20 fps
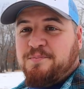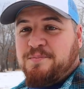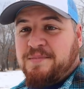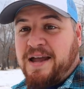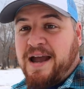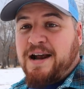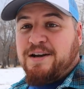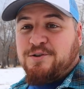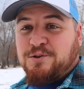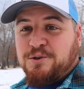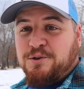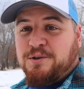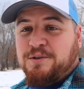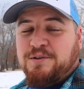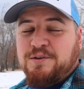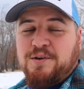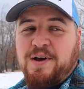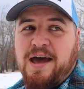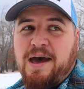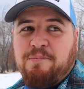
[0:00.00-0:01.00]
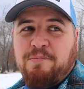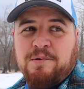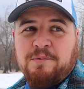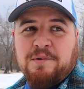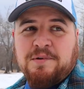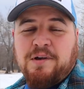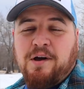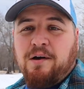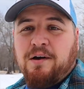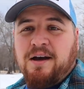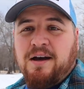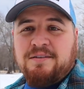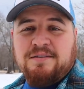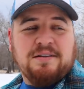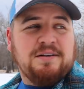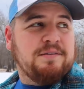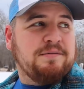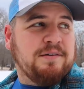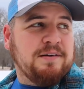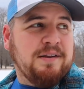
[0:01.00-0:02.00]
natural to happen with all kinds
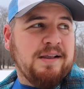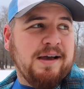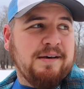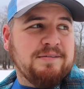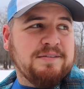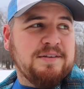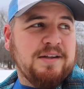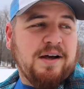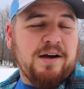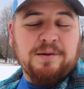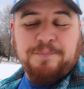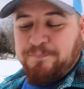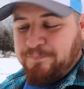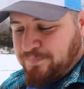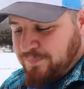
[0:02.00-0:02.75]
of different livestock.